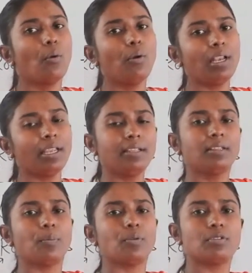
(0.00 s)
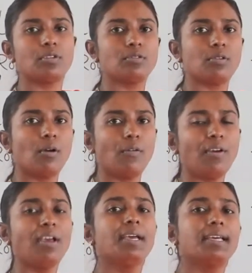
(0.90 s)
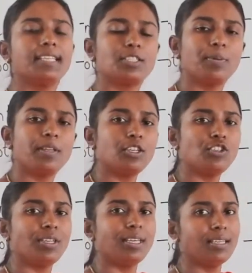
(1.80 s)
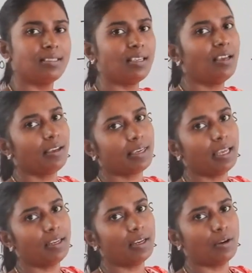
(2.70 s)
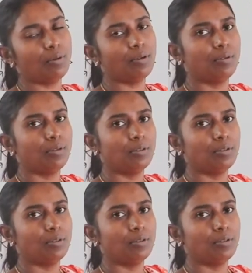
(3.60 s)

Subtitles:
only the process of respiration is carried out.